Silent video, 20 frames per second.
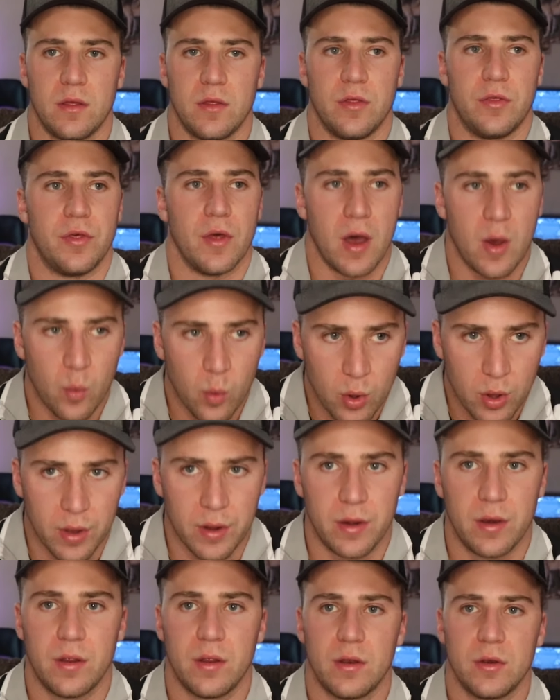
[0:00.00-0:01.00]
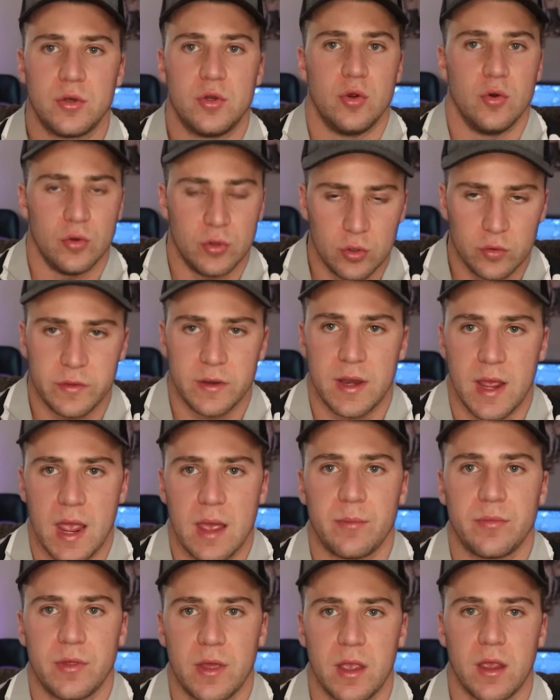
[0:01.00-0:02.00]
The one to do the
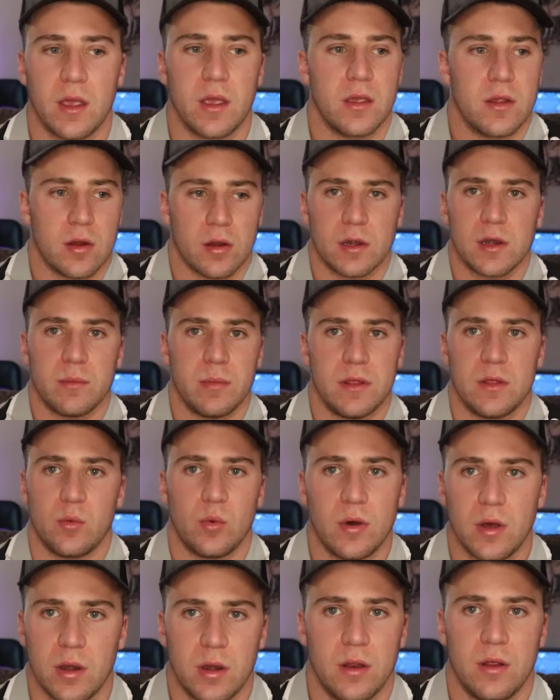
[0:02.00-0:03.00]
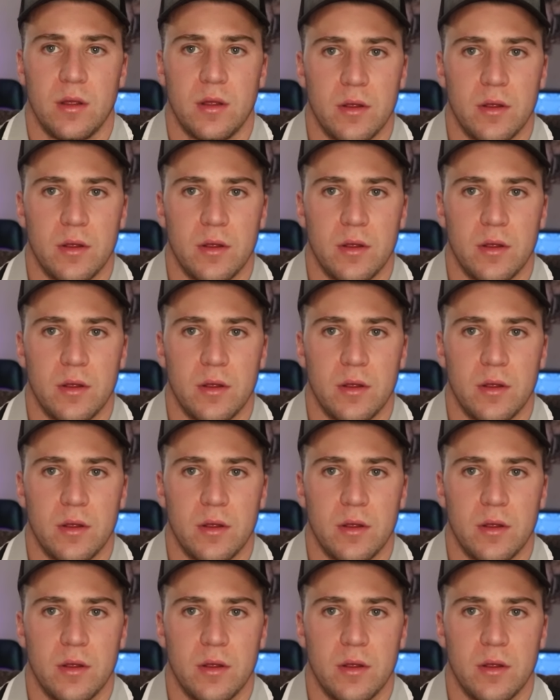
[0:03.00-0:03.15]
damn thing. You're going to be the one.